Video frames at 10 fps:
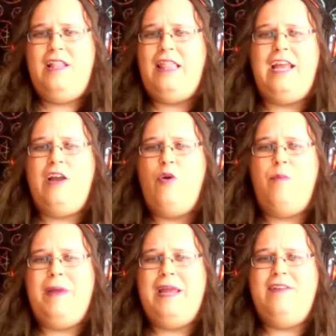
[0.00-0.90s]
like
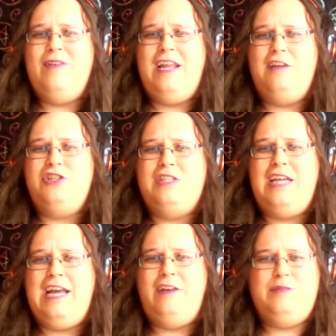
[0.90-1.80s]
homemade divination
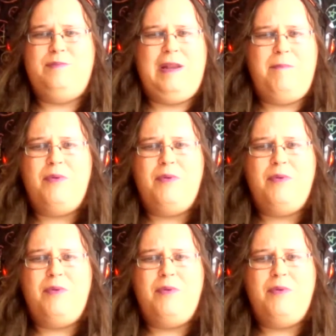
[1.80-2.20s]
tiles but i'm